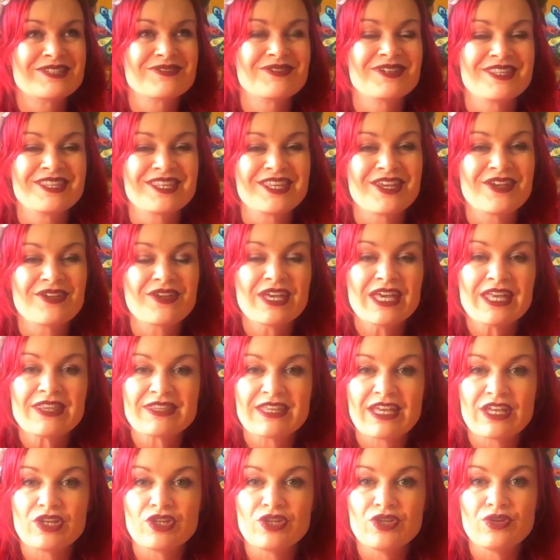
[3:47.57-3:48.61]
is with you,
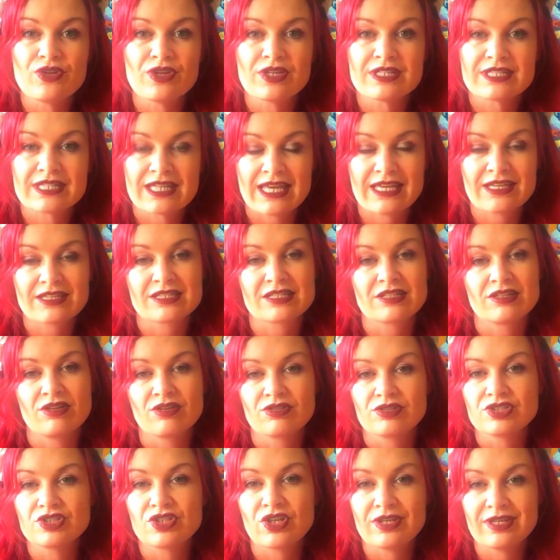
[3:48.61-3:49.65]
then you can take as
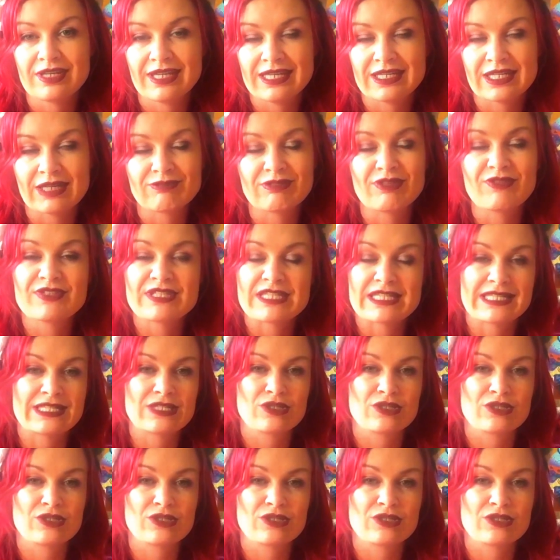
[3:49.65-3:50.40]
long as you need and revisit